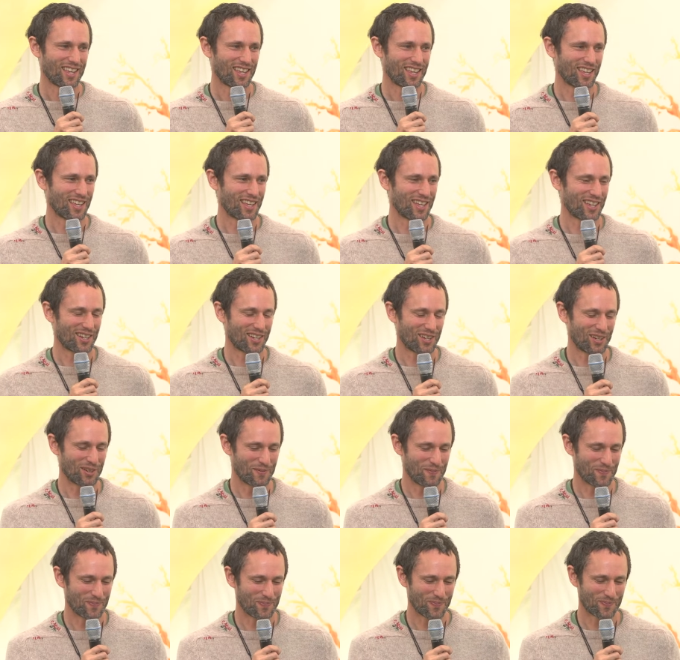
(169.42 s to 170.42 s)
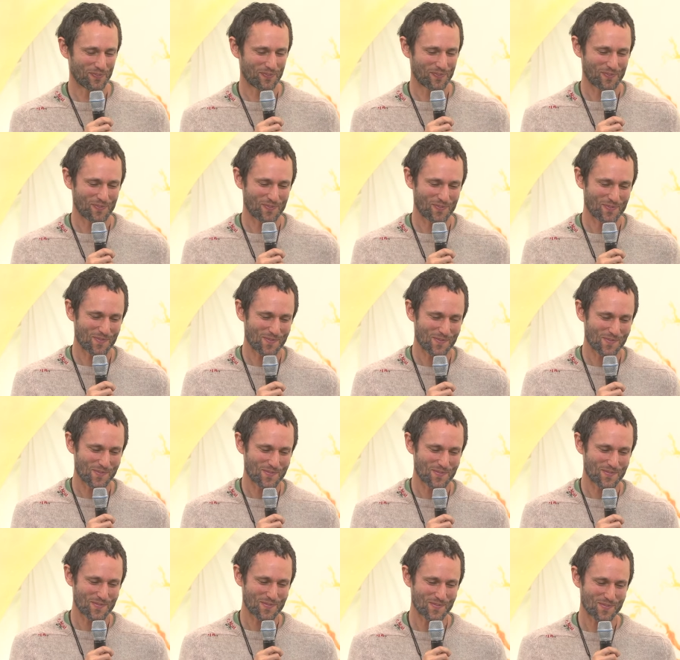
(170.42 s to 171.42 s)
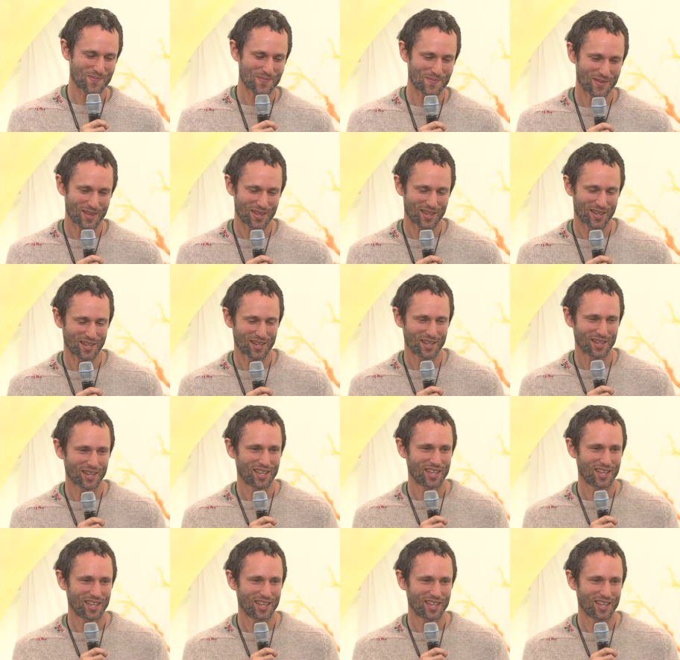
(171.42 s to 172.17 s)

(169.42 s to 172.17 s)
(silence)